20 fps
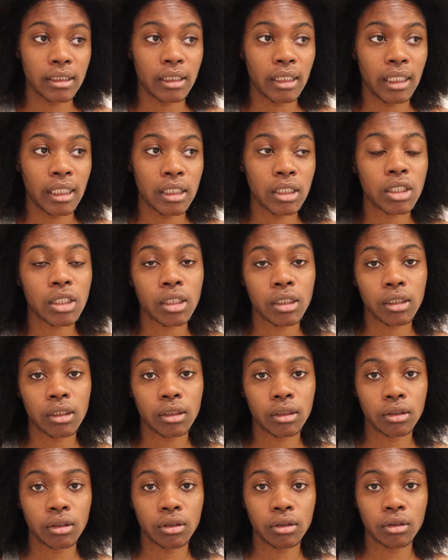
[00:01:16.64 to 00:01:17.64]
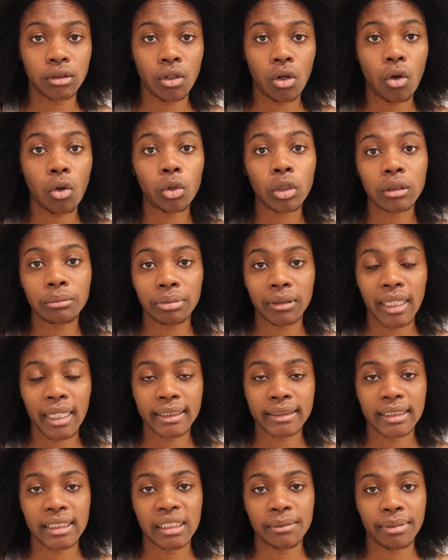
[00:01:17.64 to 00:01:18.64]
into
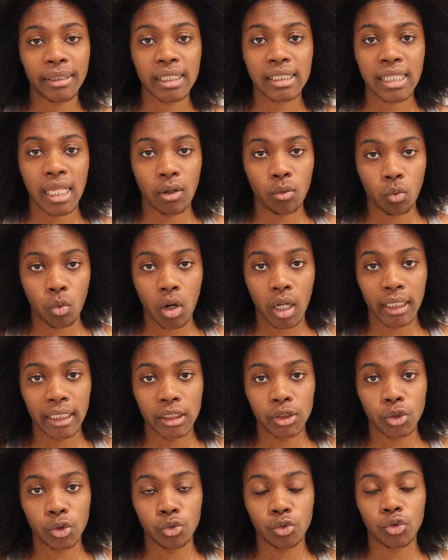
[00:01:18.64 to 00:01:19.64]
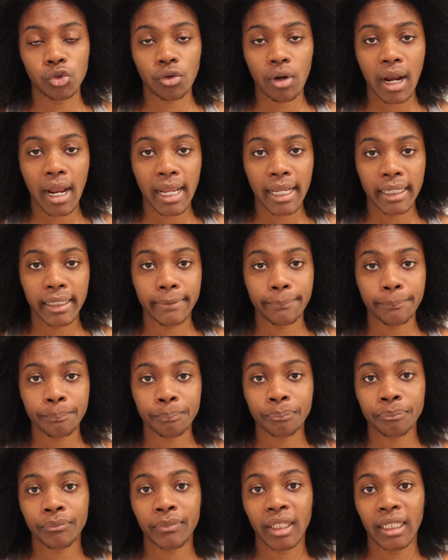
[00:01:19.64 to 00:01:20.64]
Olaplex is because I wanted to try
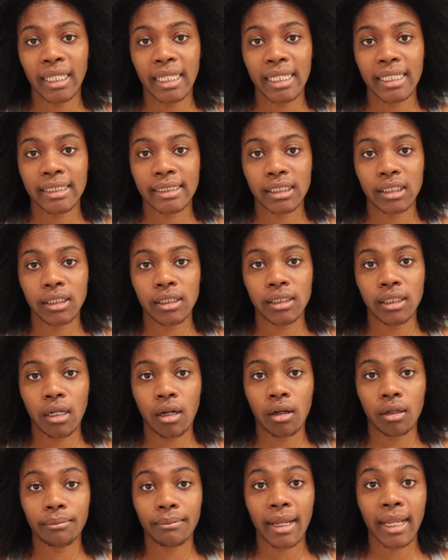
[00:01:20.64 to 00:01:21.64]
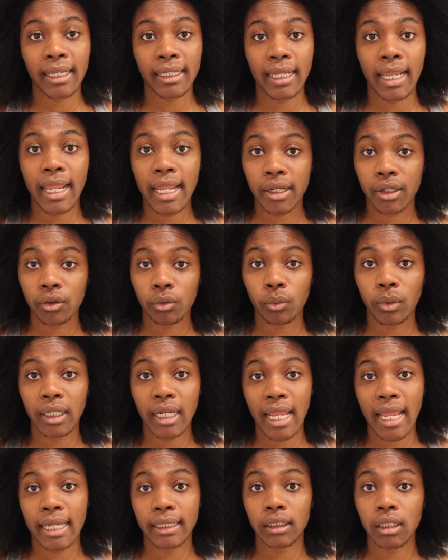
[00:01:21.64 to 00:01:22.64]
it on my hair when it
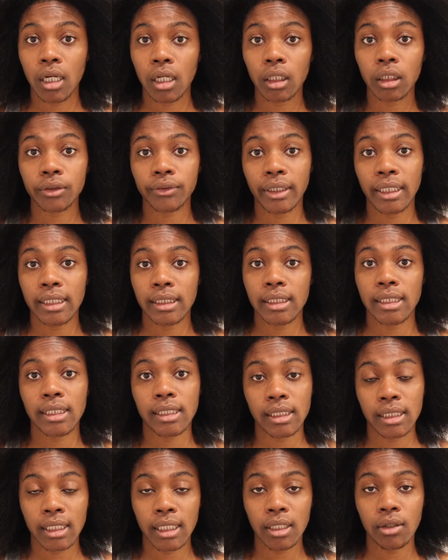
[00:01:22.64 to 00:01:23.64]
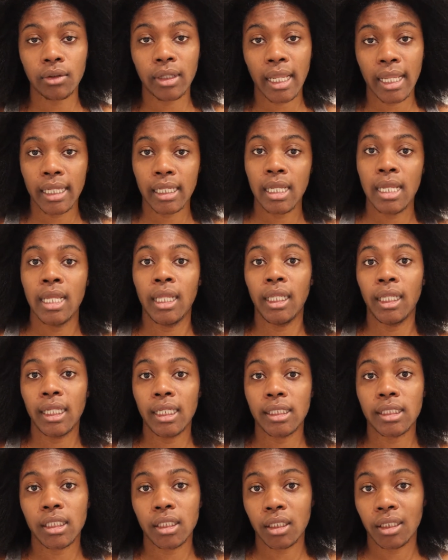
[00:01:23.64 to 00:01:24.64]
had color in it to see, okay,
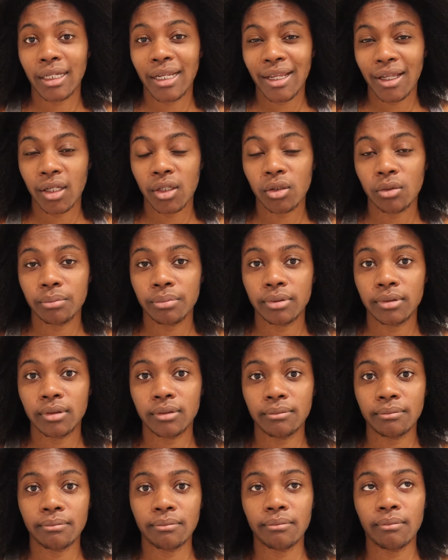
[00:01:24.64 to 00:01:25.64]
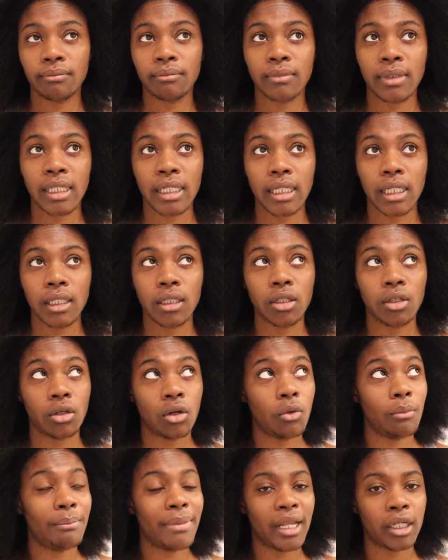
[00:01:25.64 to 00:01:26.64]
is it gonna help me, you
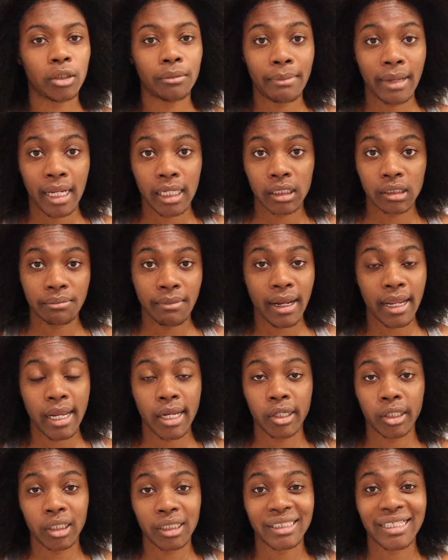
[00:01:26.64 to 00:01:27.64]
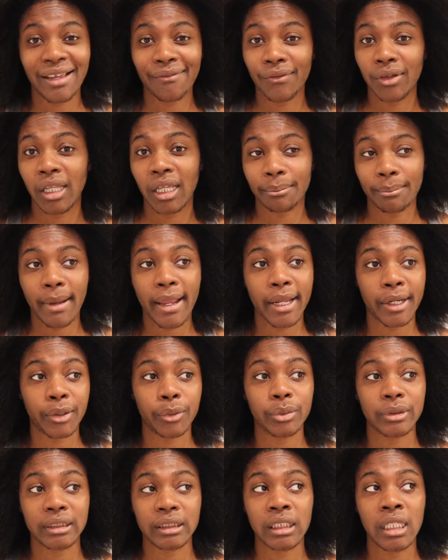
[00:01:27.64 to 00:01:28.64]
know, better manage my hair? Because I felt like my hair
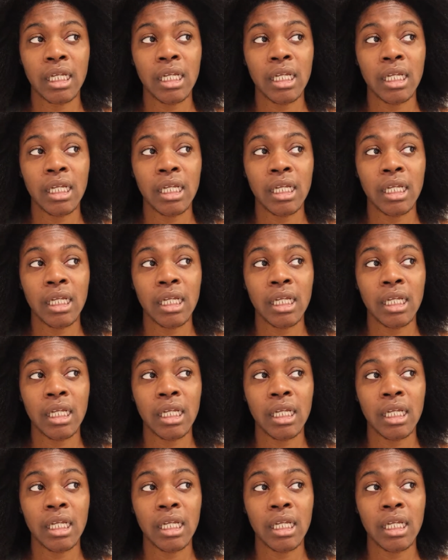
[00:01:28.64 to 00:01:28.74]
was,